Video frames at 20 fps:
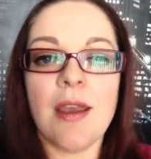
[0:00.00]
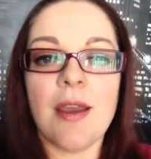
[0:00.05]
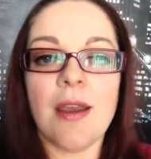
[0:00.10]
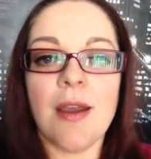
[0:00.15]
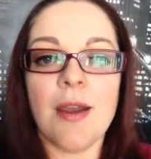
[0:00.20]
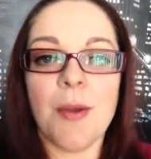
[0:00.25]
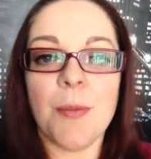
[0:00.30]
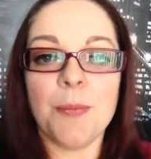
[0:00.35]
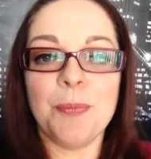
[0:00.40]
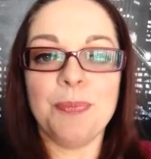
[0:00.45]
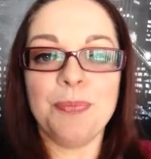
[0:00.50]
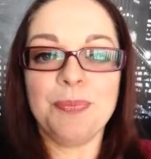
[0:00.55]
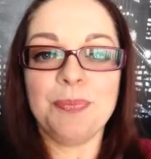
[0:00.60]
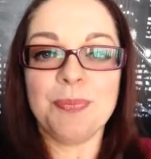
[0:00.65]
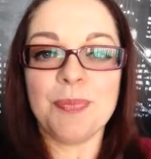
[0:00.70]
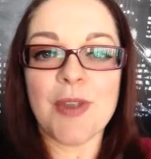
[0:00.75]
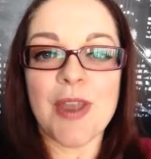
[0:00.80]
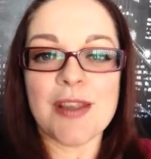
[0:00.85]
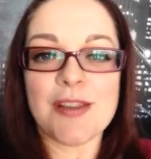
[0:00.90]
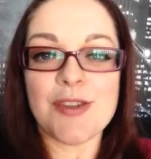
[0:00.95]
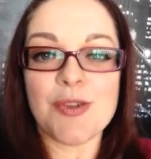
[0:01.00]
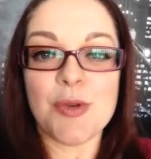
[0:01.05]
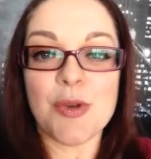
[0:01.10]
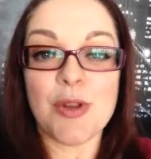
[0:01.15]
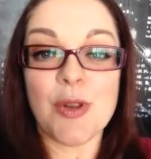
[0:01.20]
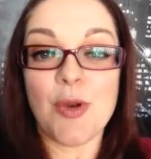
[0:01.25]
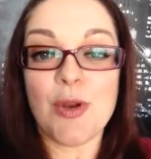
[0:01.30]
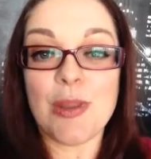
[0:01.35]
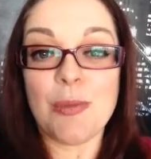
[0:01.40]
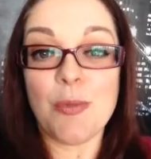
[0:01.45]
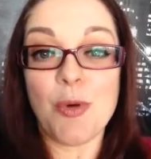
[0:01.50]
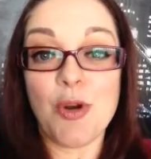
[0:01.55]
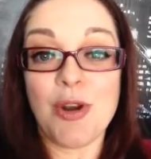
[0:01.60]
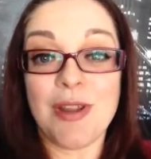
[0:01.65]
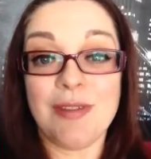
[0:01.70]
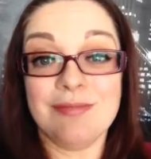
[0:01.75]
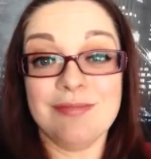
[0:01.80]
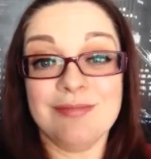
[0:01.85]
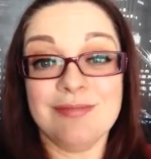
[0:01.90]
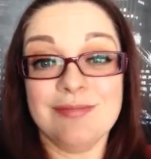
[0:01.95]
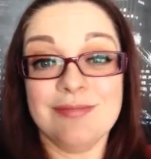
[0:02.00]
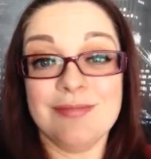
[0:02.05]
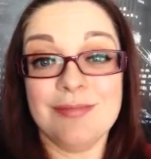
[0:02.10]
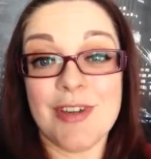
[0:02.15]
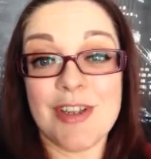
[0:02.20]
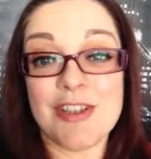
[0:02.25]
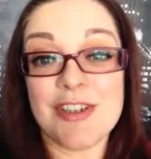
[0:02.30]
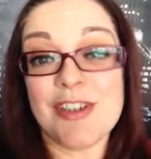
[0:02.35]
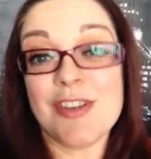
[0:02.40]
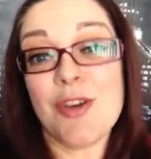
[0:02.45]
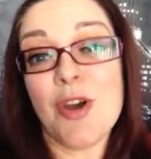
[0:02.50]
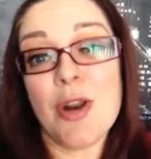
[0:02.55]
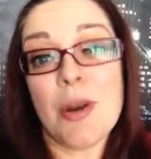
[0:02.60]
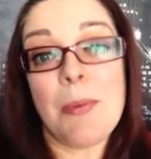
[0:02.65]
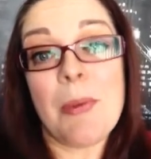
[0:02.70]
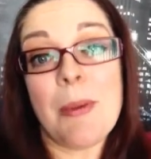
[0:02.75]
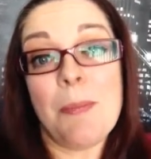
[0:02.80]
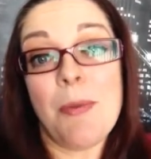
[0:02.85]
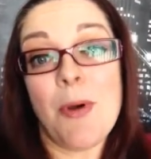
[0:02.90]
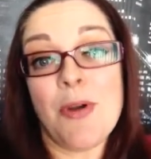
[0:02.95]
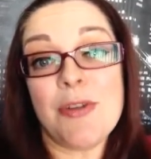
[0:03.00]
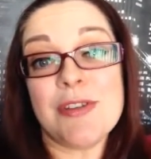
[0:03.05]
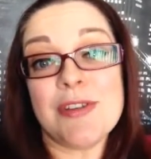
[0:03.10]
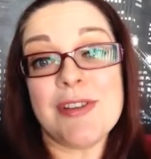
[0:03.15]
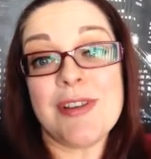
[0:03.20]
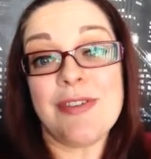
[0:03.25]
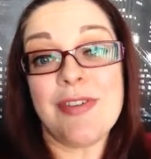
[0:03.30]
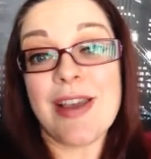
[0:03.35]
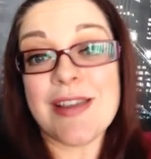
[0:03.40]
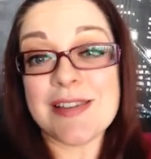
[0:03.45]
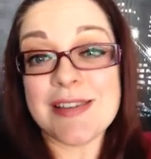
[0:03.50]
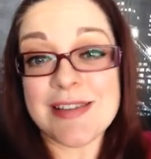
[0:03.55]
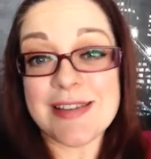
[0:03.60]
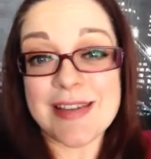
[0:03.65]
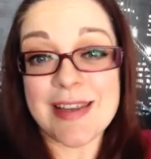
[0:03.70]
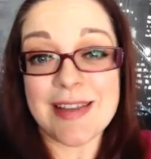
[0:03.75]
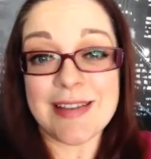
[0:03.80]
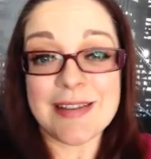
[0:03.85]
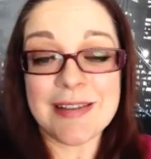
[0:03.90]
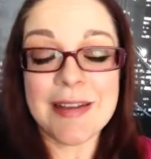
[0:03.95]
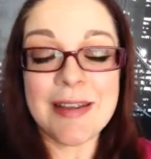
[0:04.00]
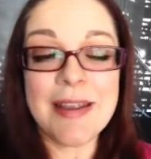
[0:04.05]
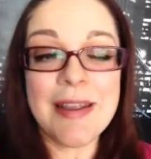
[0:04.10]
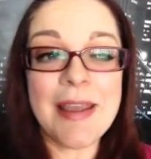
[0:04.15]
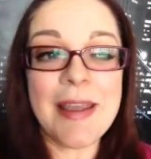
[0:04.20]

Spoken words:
at 2 o'clock in the morning, which has got to be a positive, hasn't it?